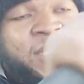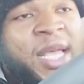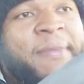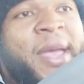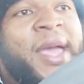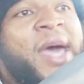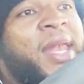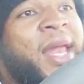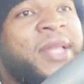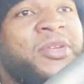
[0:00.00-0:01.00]
Seckbach
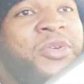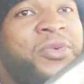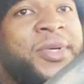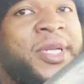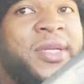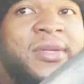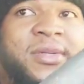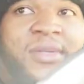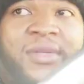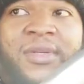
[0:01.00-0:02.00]
got a lot to do with
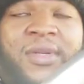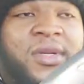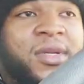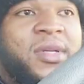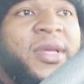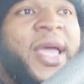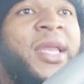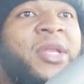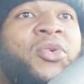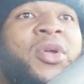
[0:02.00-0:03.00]
it.
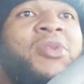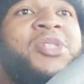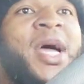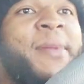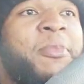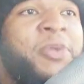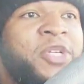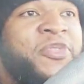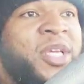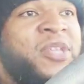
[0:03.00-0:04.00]
Ellie, do your job and
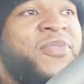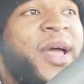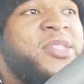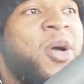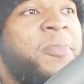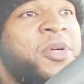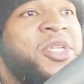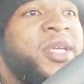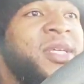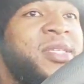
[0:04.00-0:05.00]
push for these fights. Don't
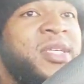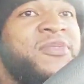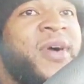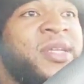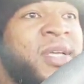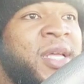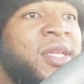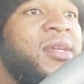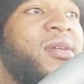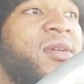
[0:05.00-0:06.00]
push against these fights, Ellie.